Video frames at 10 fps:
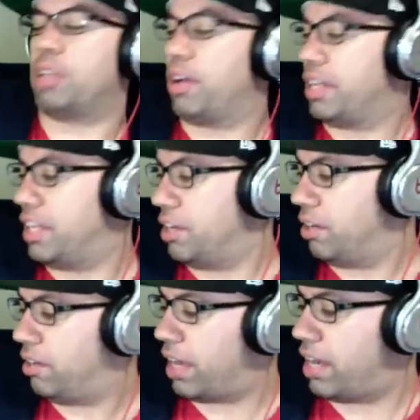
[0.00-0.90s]
sorry.
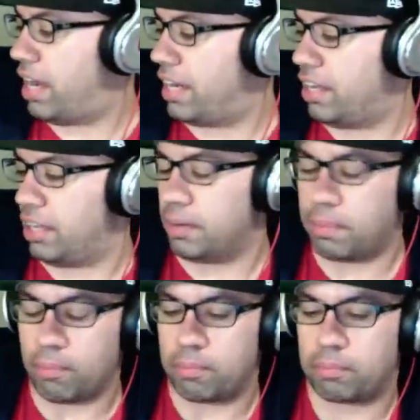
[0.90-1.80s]
Continue. I got an idea though.
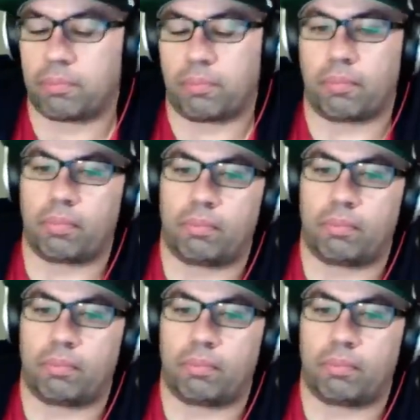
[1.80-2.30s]
No, that